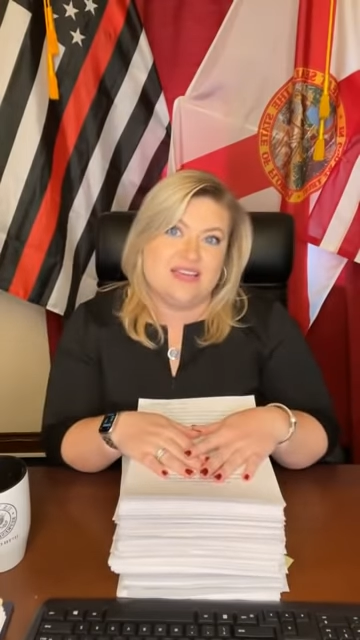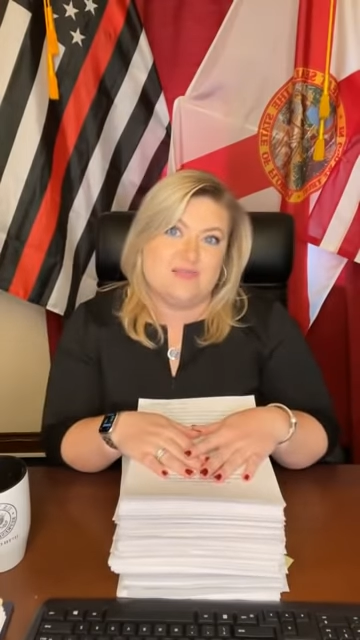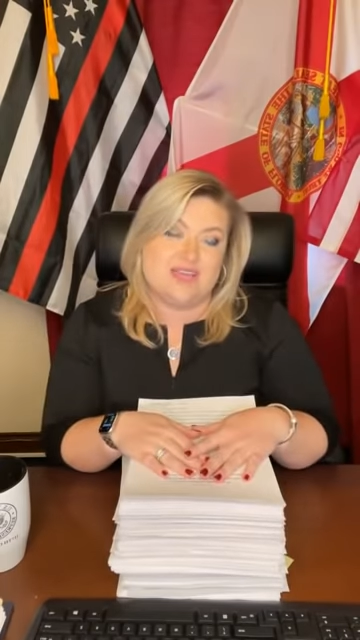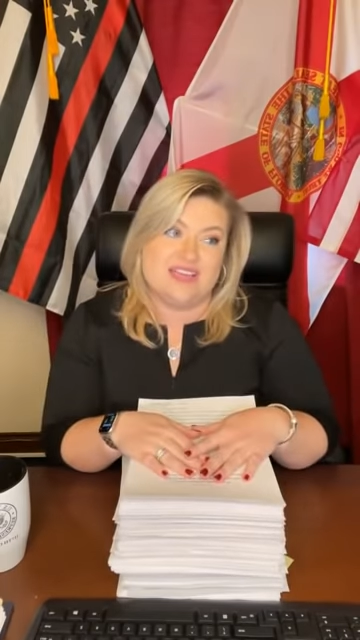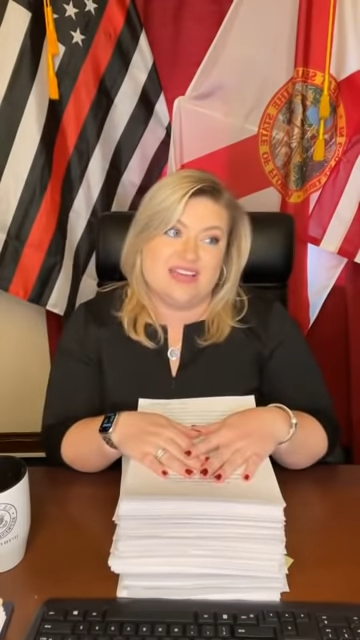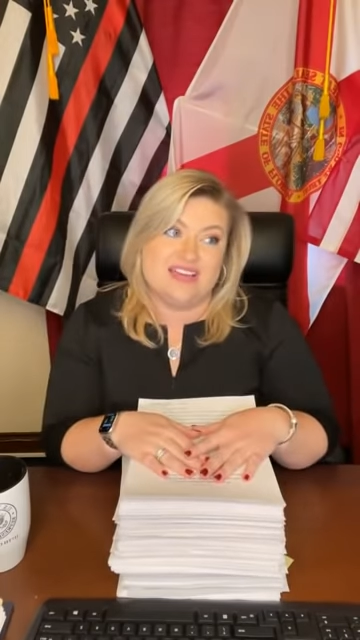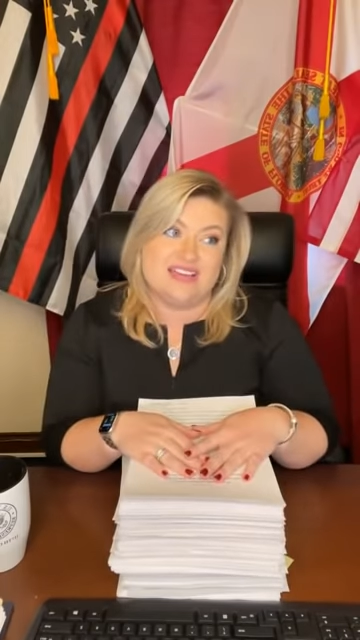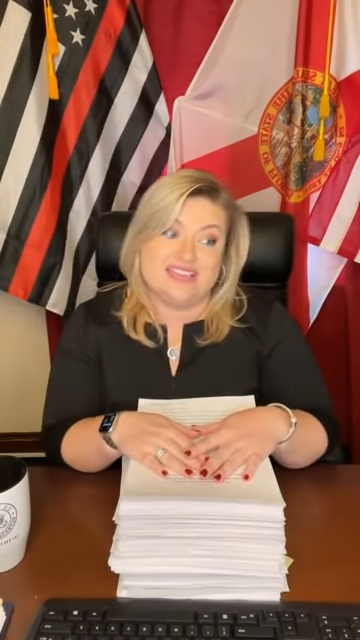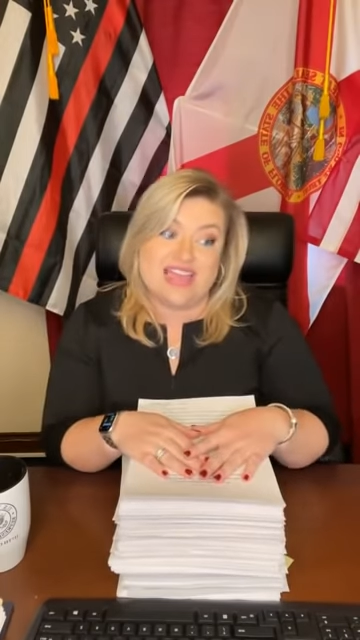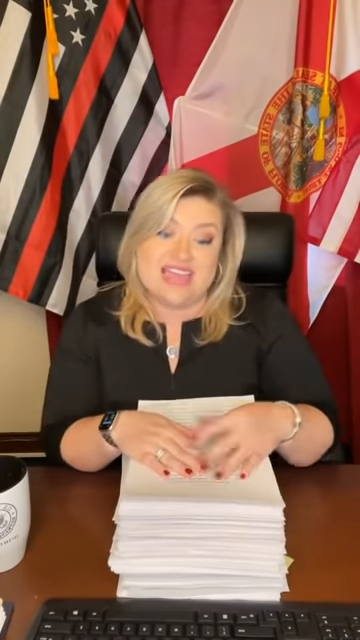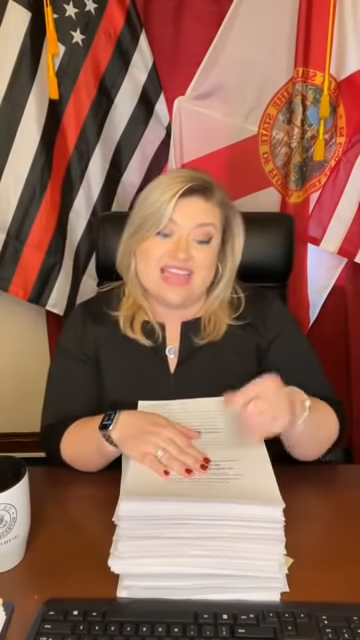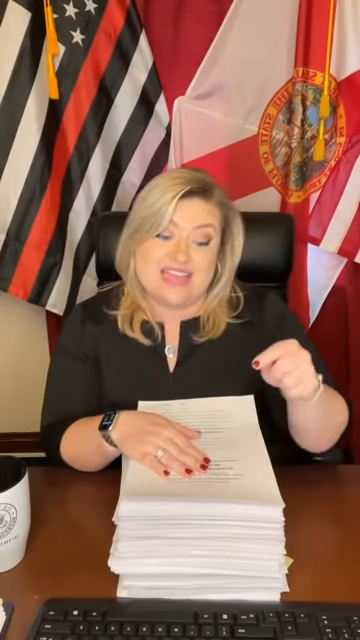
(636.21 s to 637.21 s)
Because
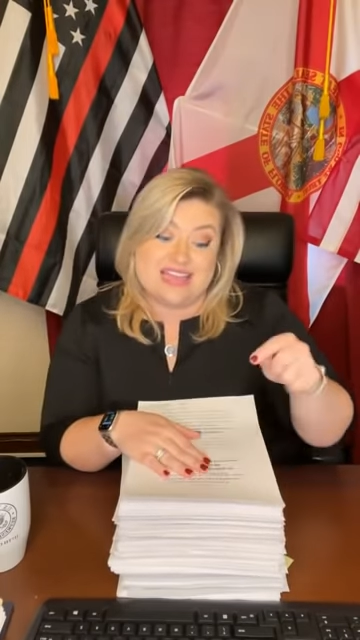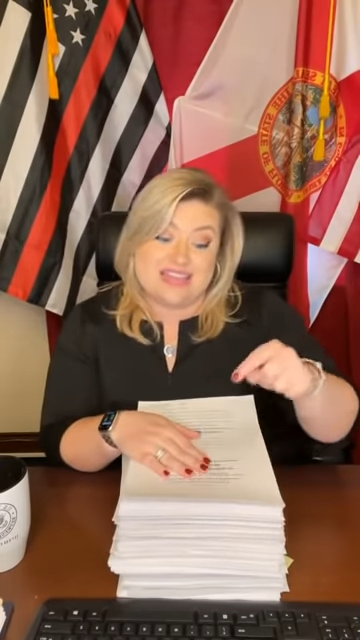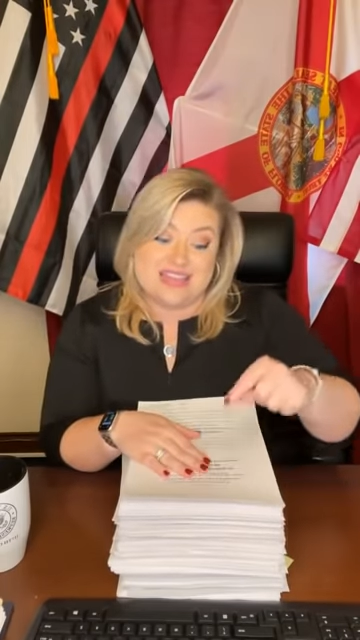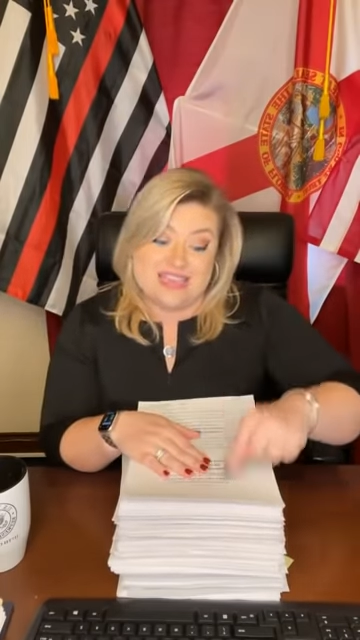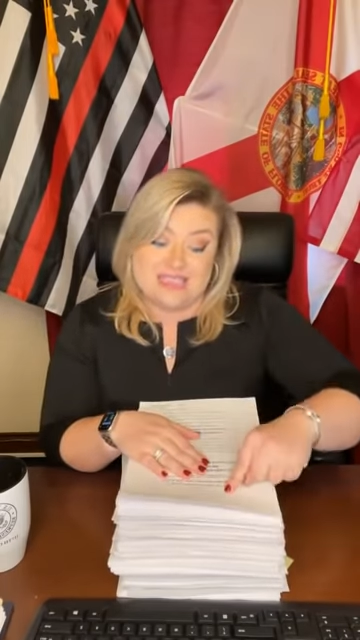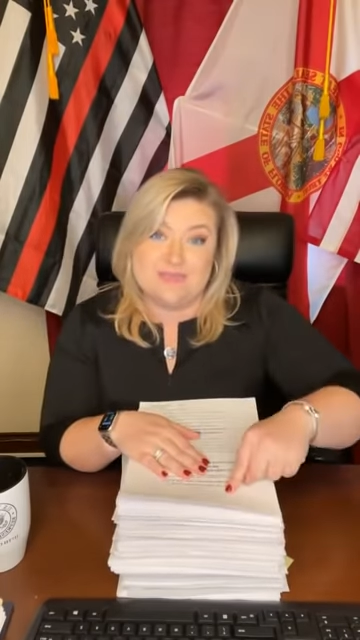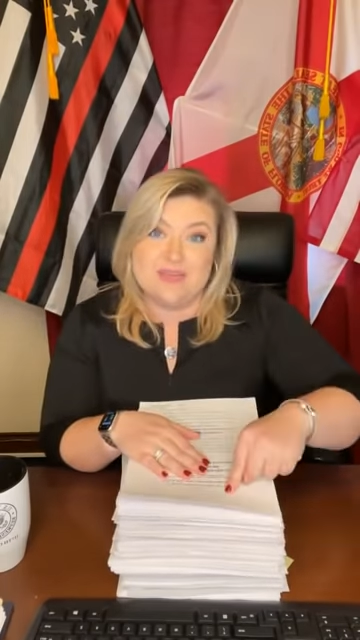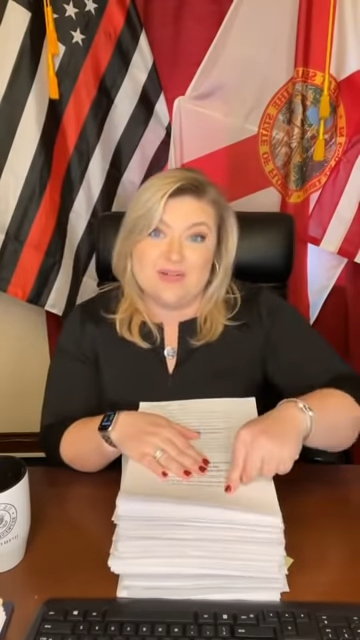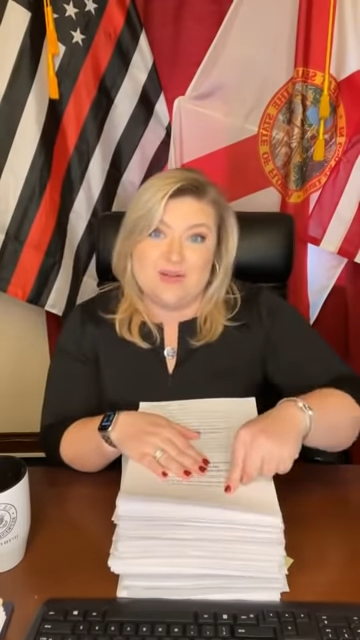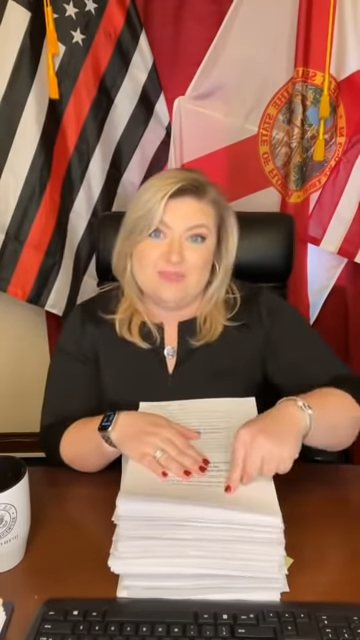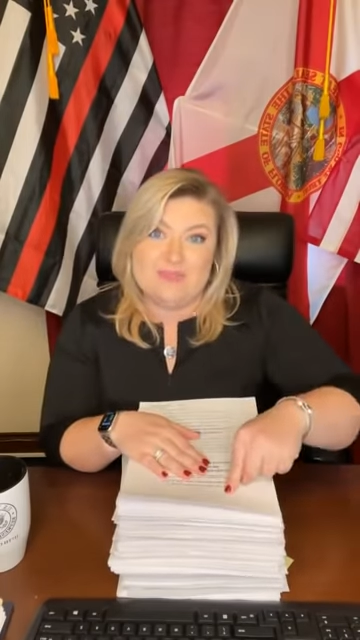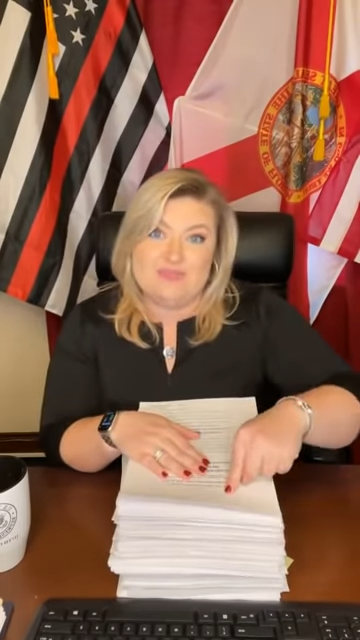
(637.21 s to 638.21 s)
in this
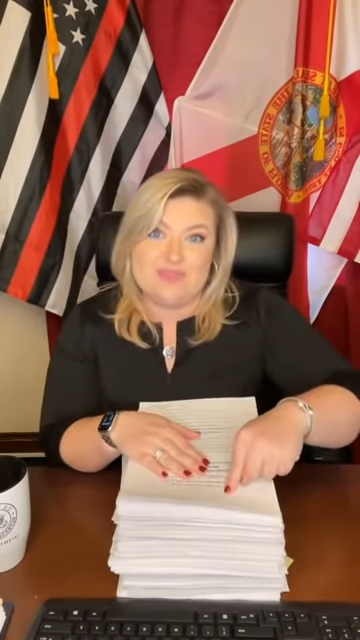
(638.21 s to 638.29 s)
bill,